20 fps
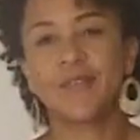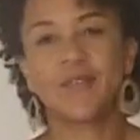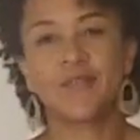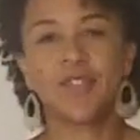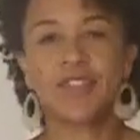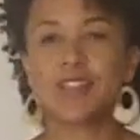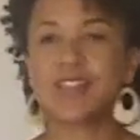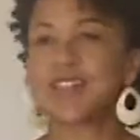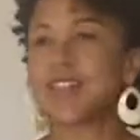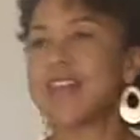
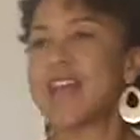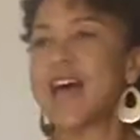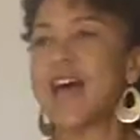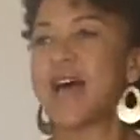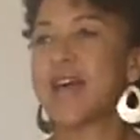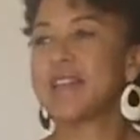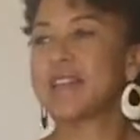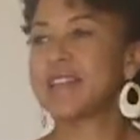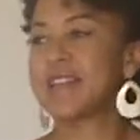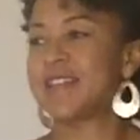This is
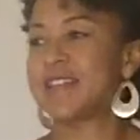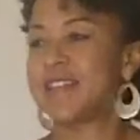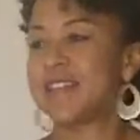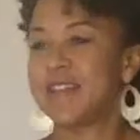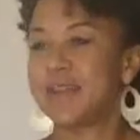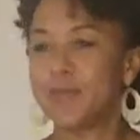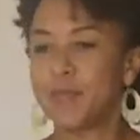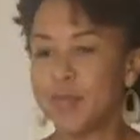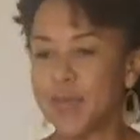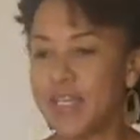not
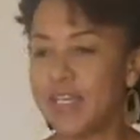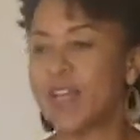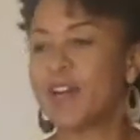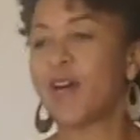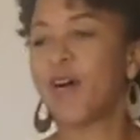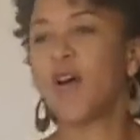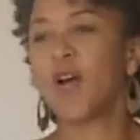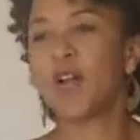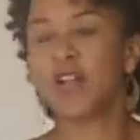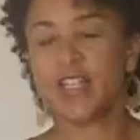the
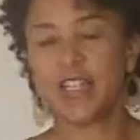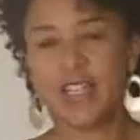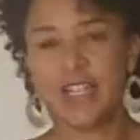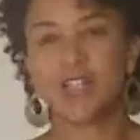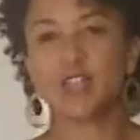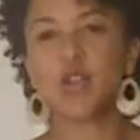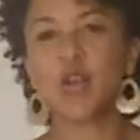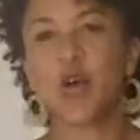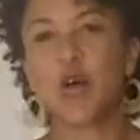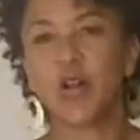be-all,
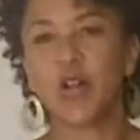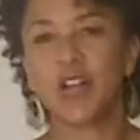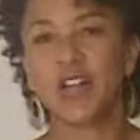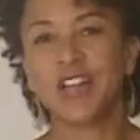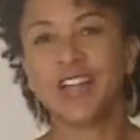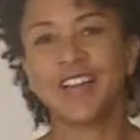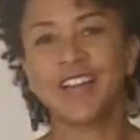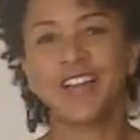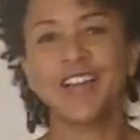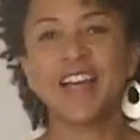
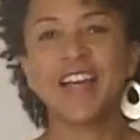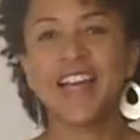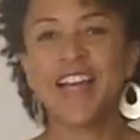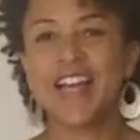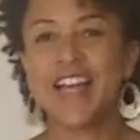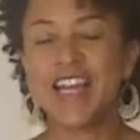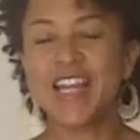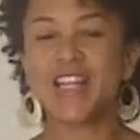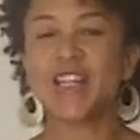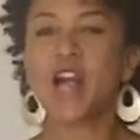end-all
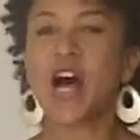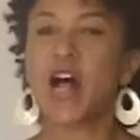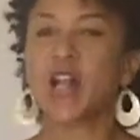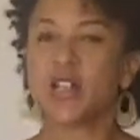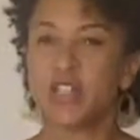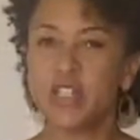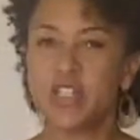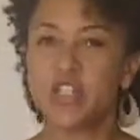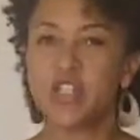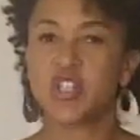in
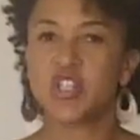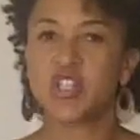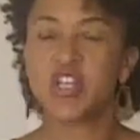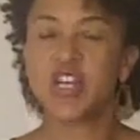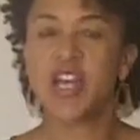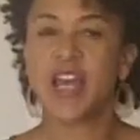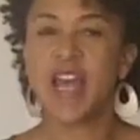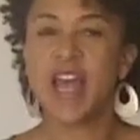knowledge.